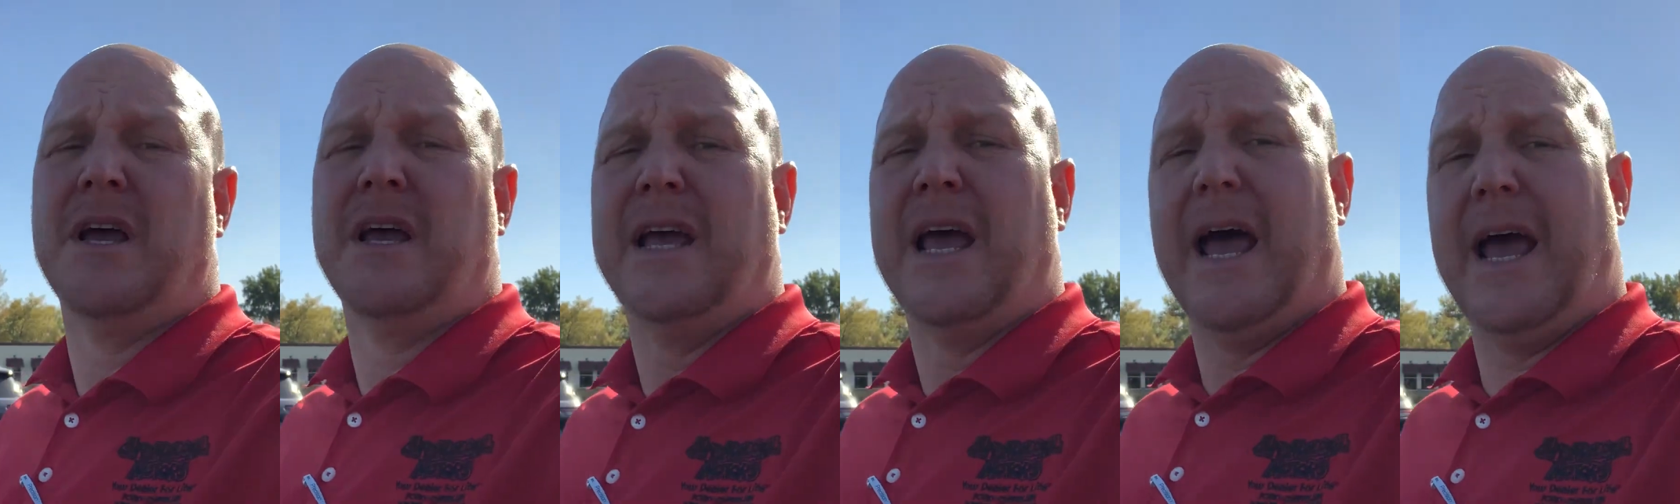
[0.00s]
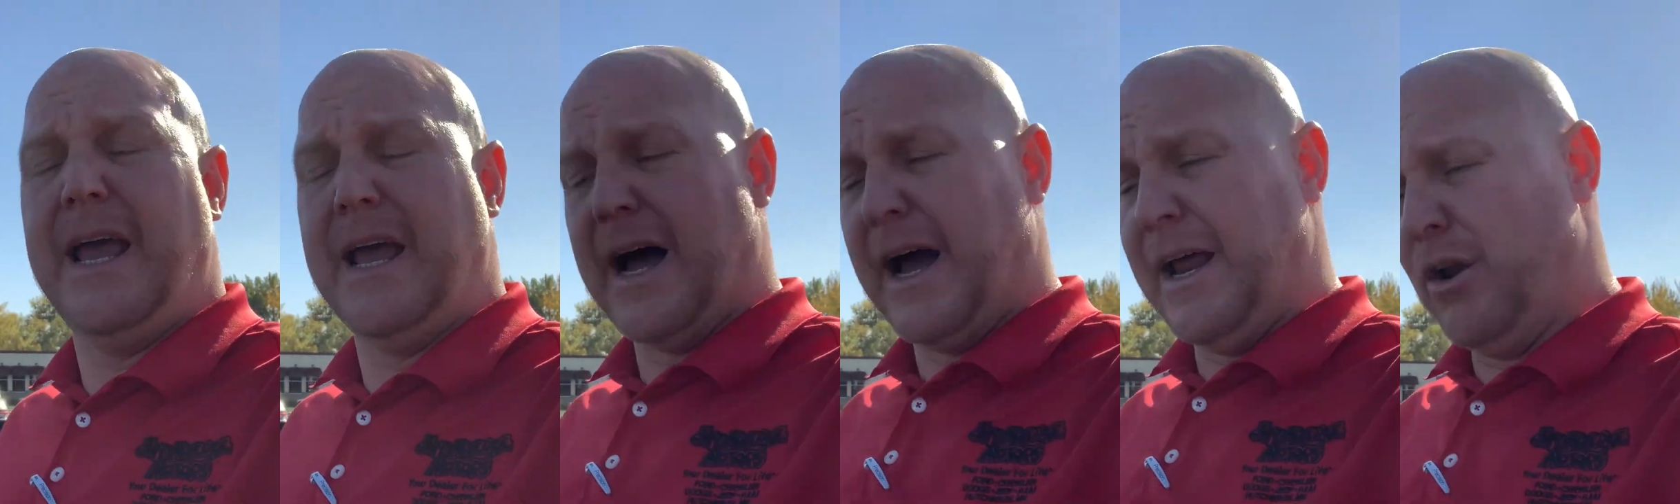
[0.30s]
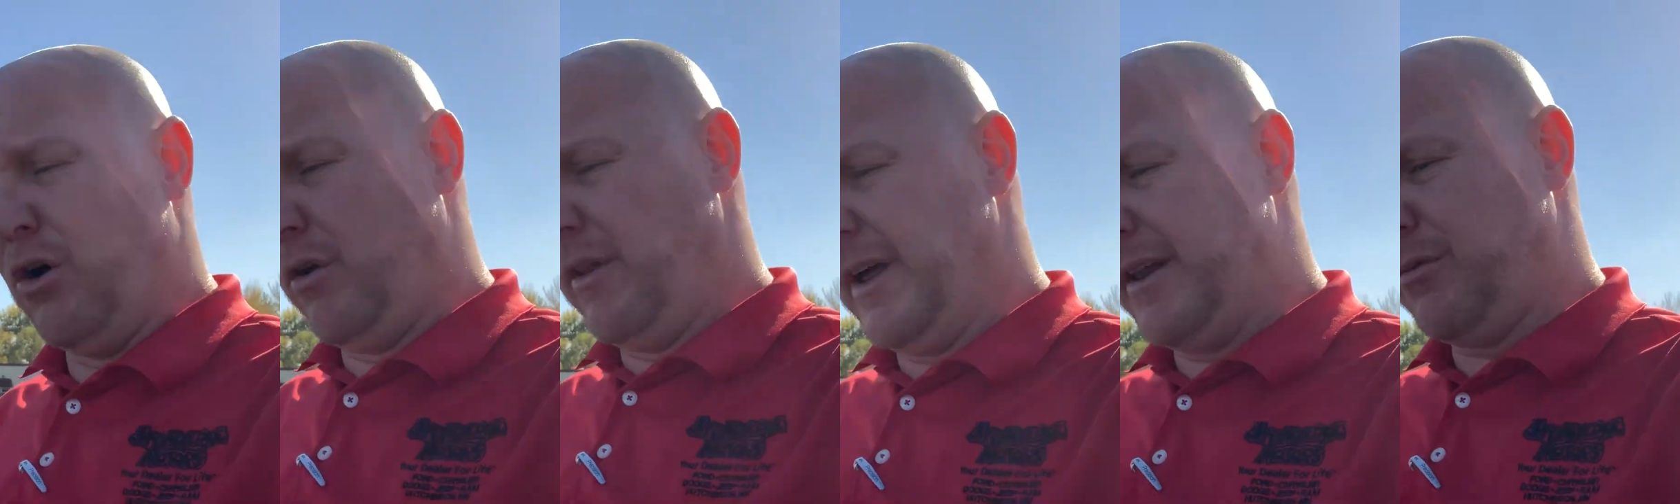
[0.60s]
Hey, I
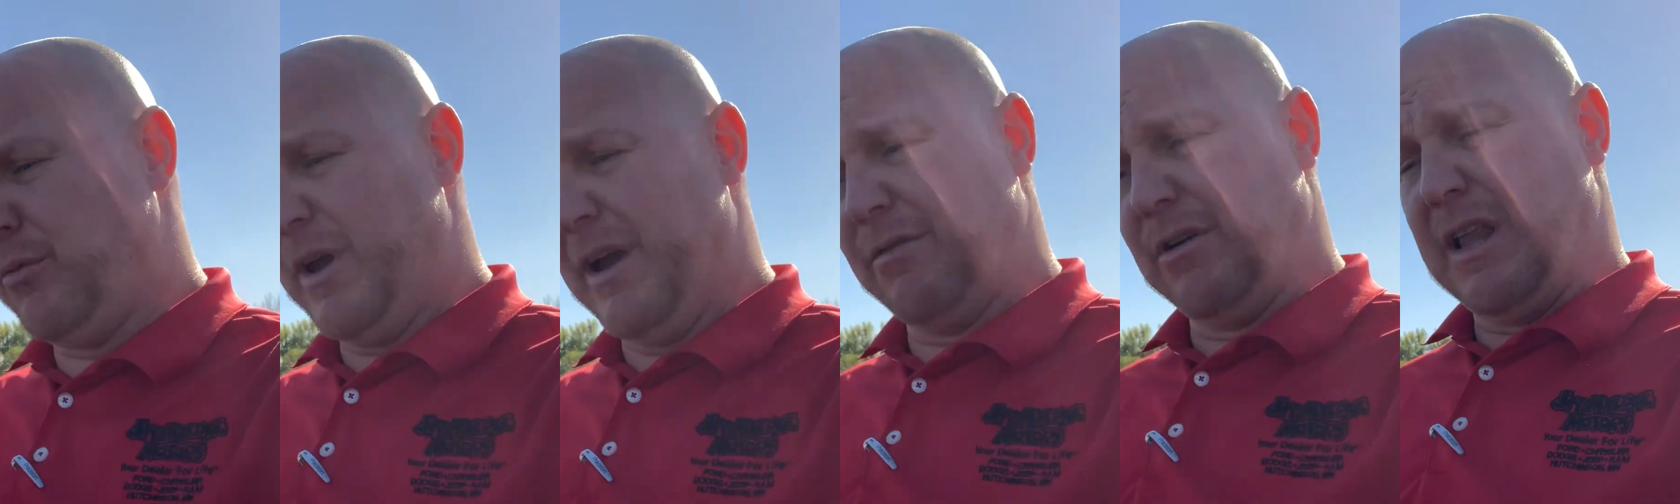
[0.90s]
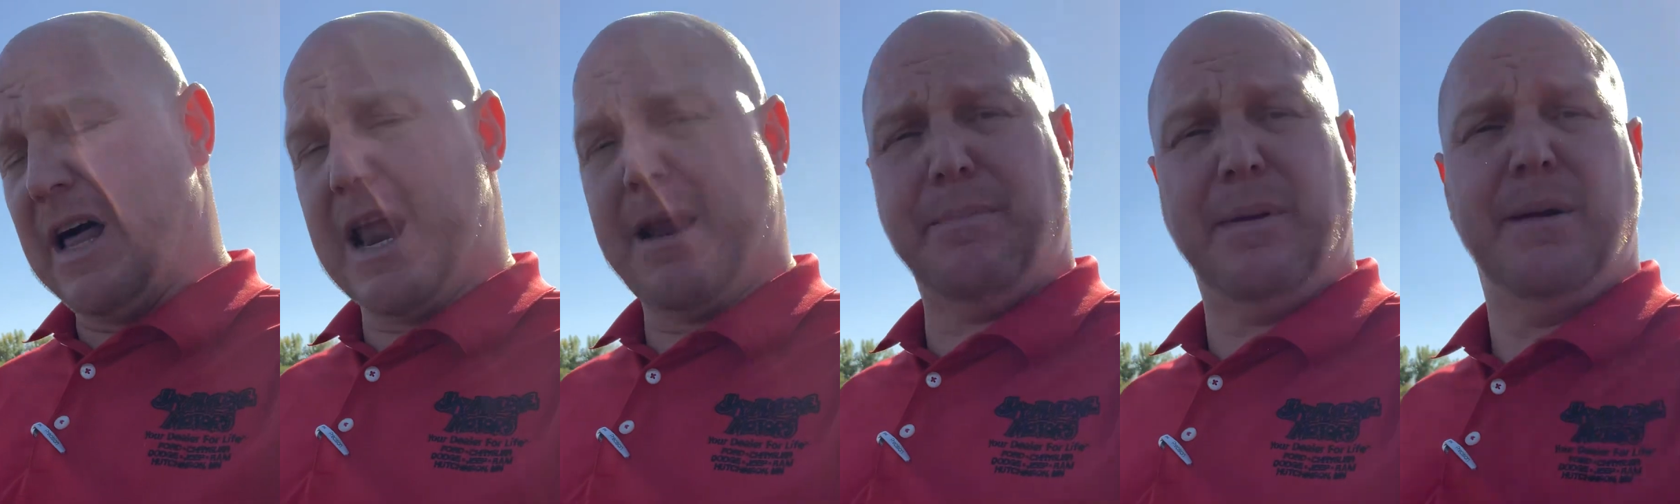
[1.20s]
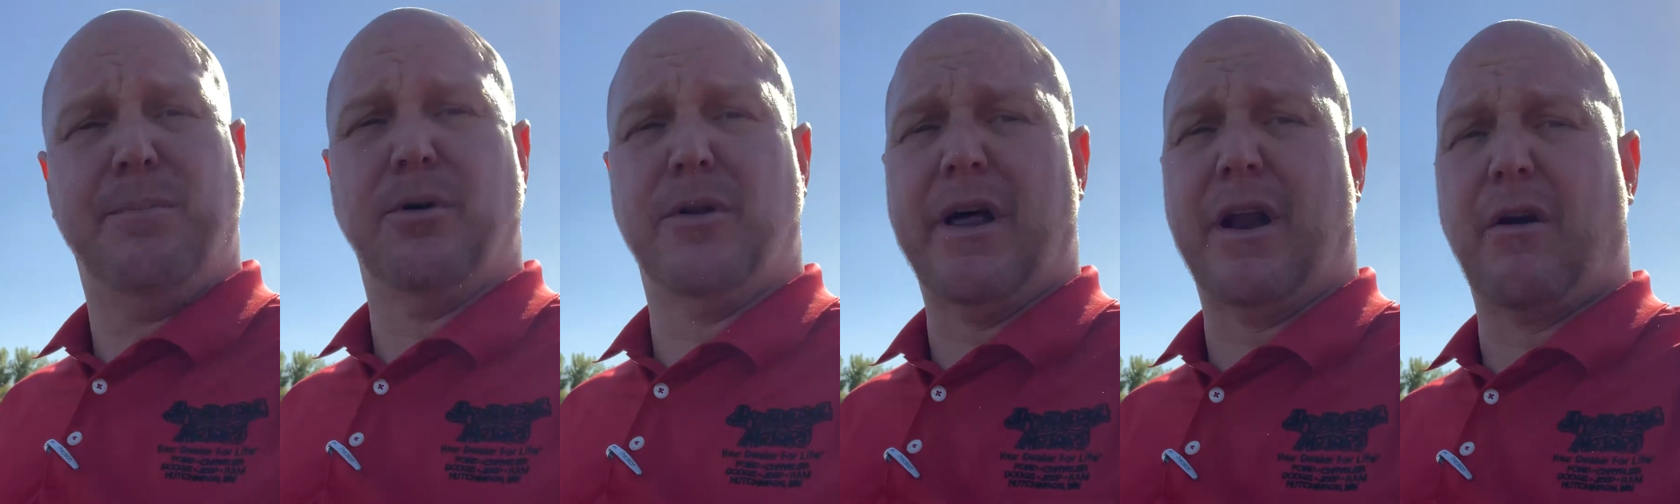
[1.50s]
know that we have a lot of
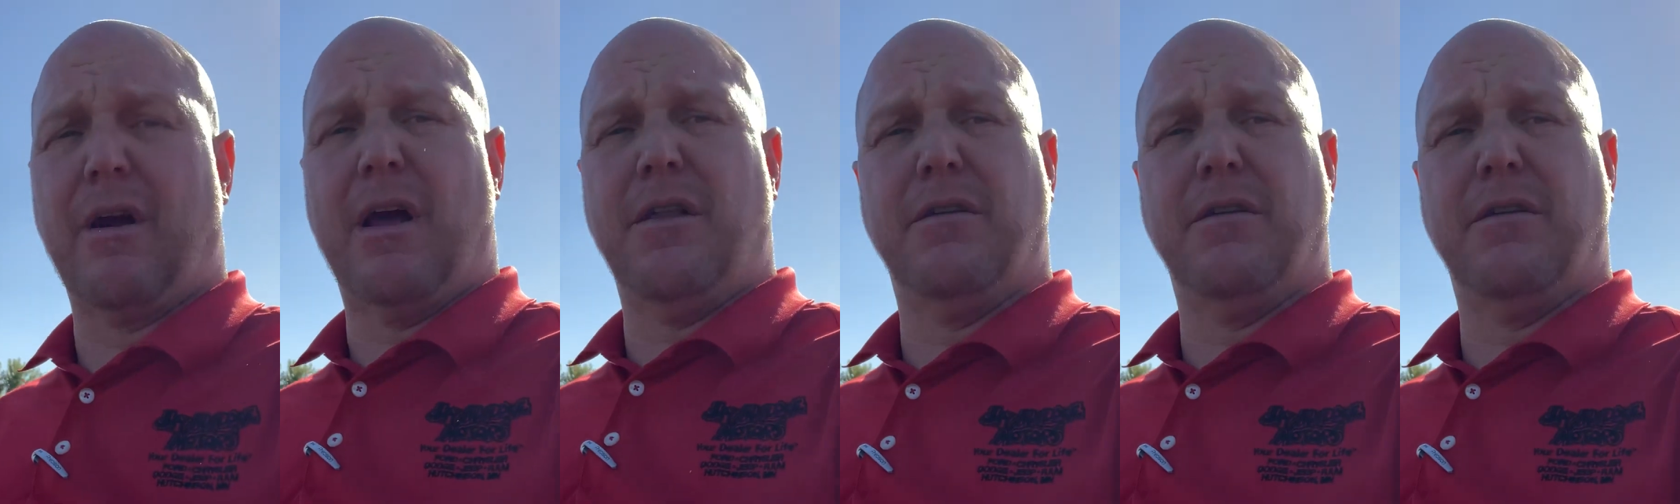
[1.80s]
people that are out in